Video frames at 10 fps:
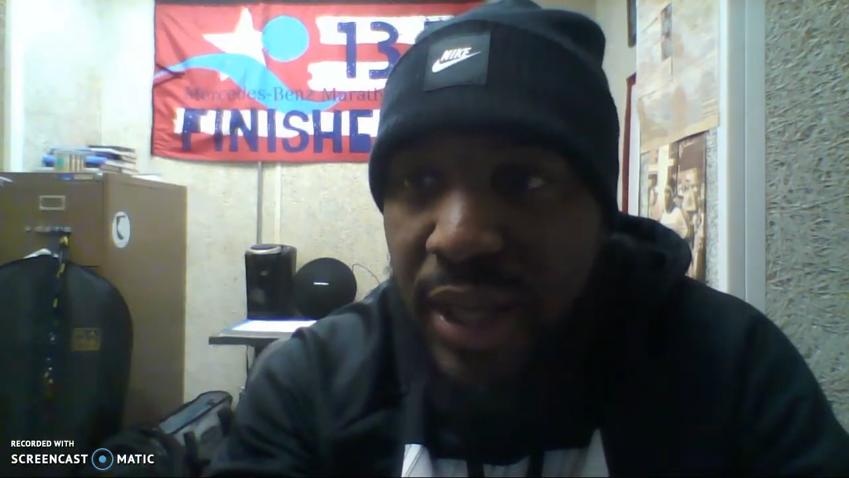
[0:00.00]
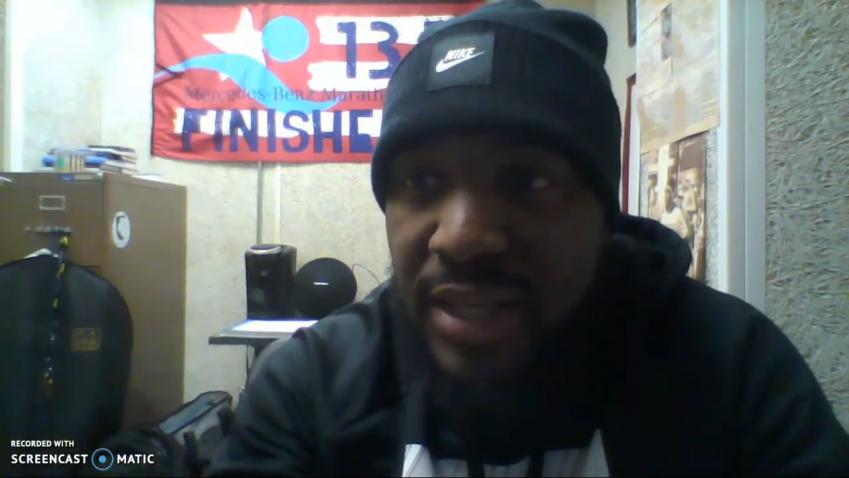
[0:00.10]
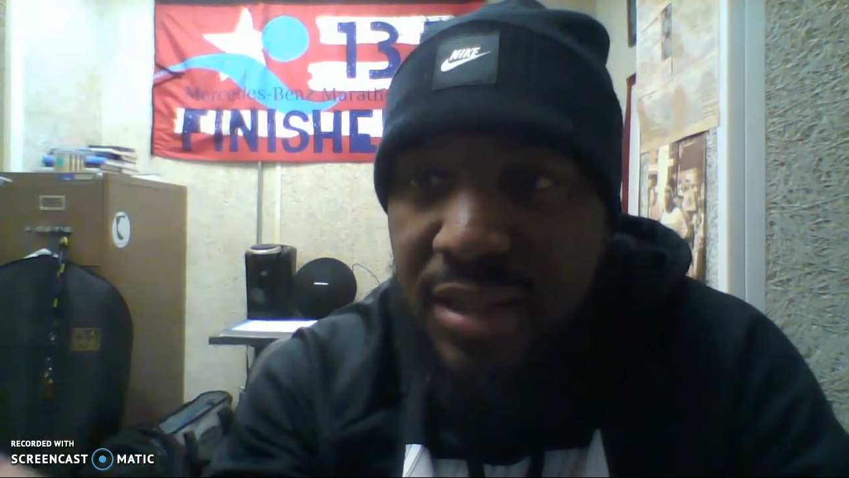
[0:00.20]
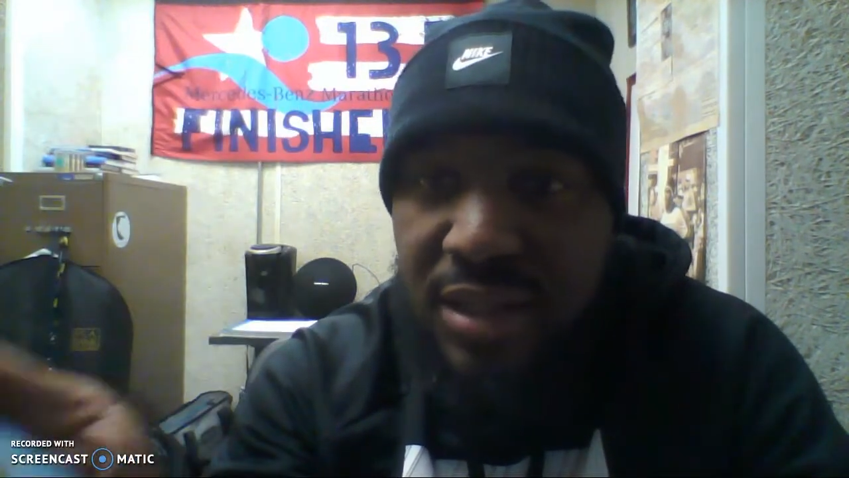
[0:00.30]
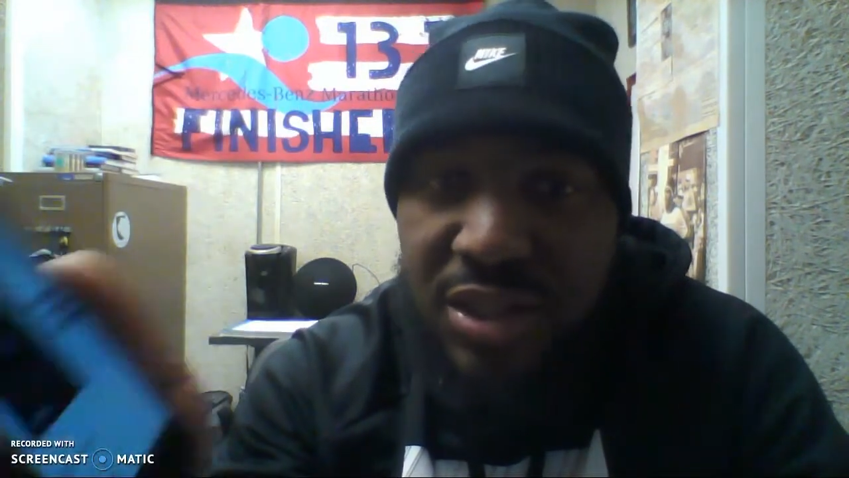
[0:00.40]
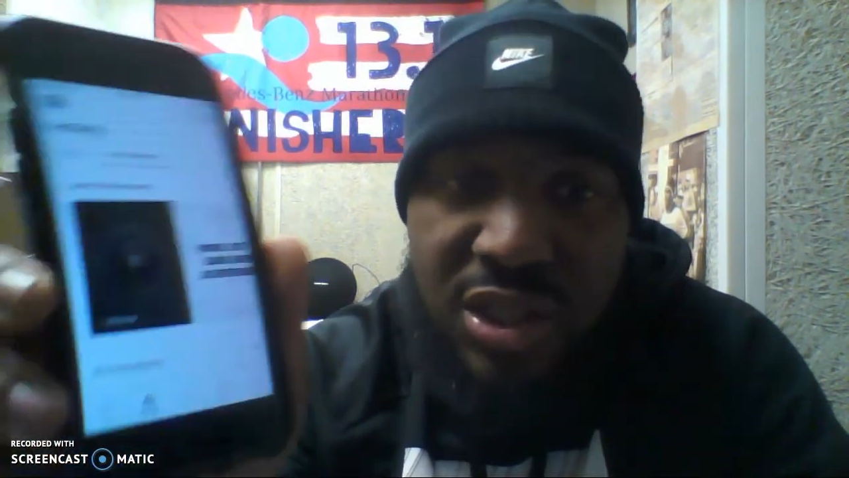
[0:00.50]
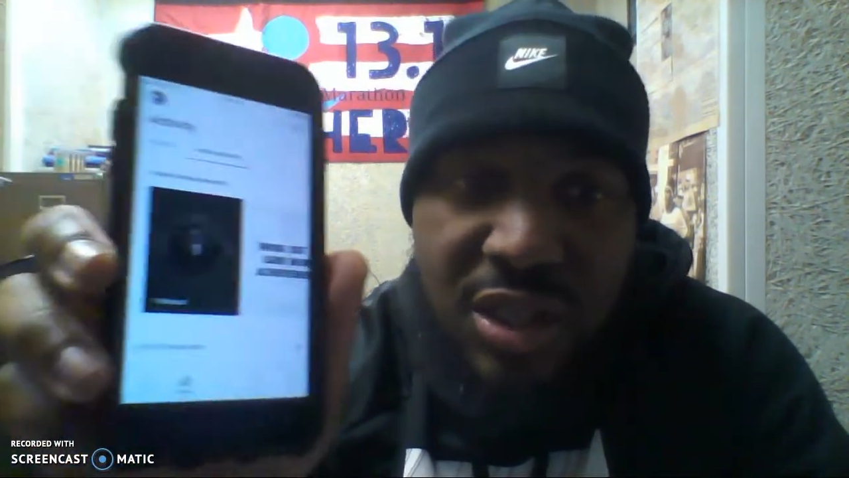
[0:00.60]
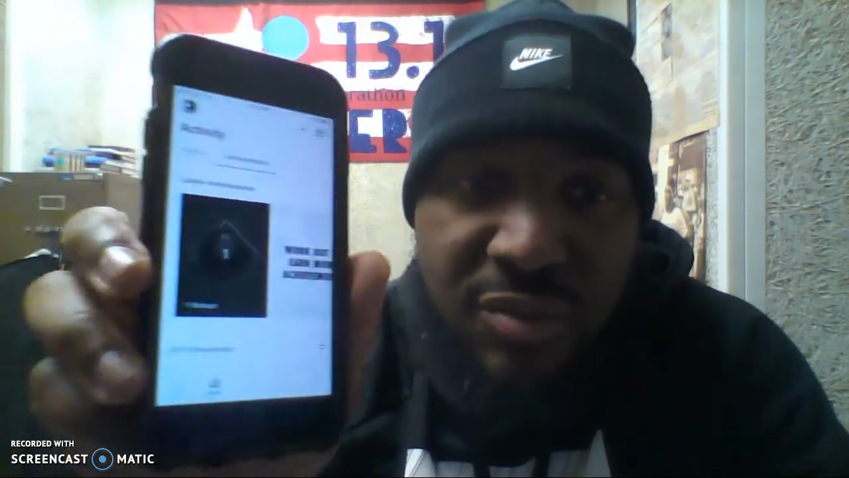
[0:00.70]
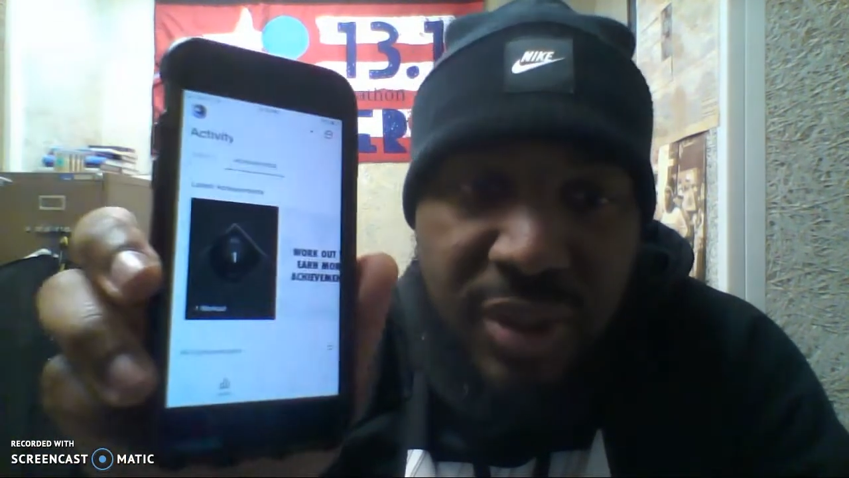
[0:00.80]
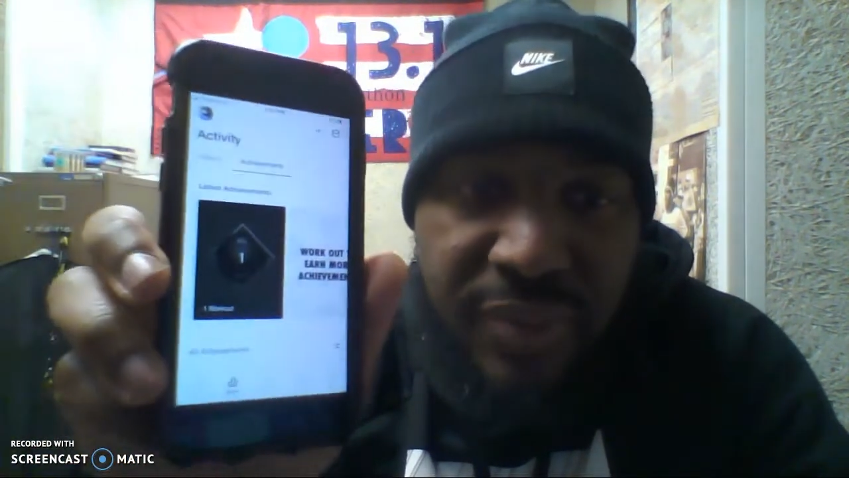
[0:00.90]
it as an
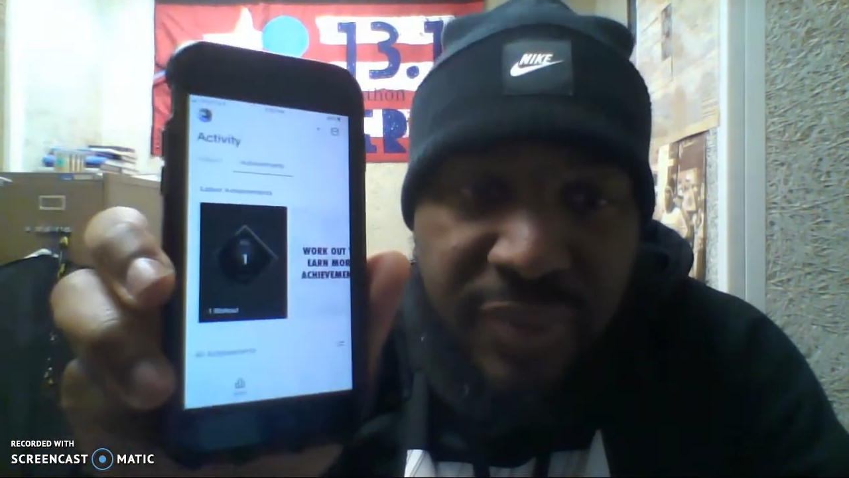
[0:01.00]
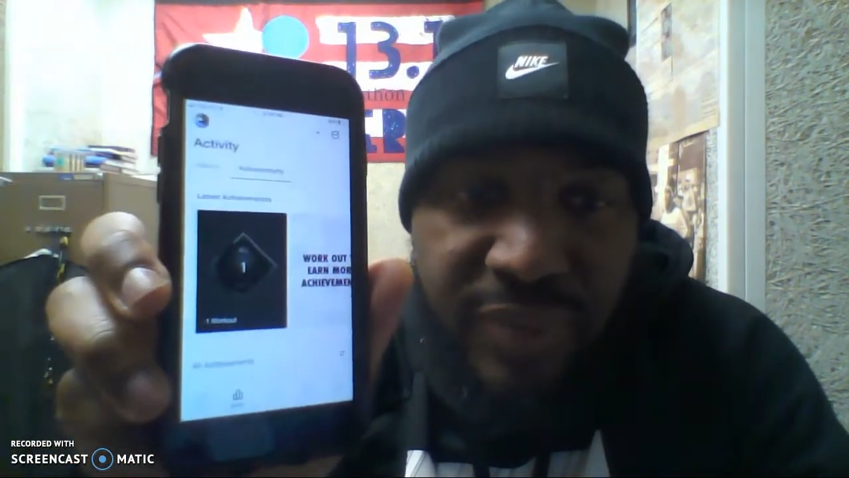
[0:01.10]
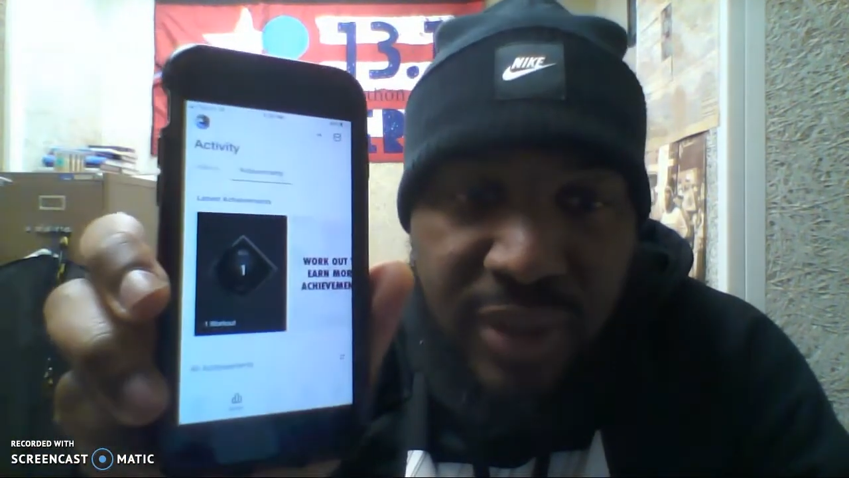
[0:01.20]
achievement.